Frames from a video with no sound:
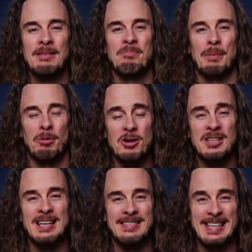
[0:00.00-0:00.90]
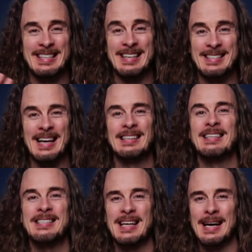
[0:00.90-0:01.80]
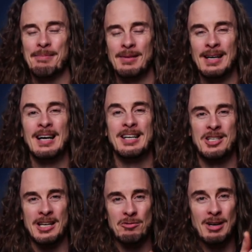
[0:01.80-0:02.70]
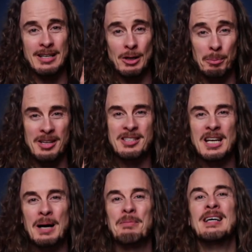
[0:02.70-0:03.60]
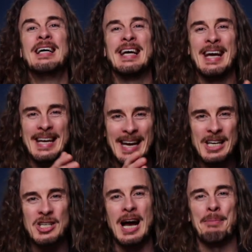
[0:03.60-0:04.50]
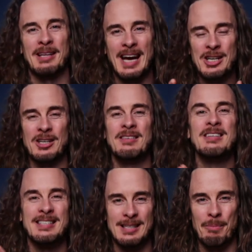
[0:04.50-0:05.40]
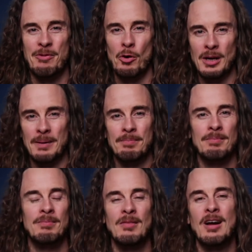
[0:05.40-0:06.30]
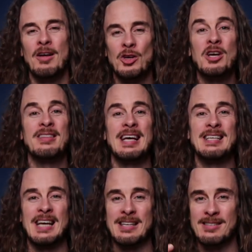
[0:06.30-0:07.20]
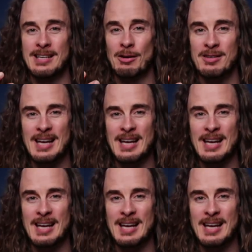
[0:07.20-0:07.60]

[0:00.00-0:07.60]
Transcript: the process is exactly the same. Just run Doppler setup in each application subfolder. You can then test secrets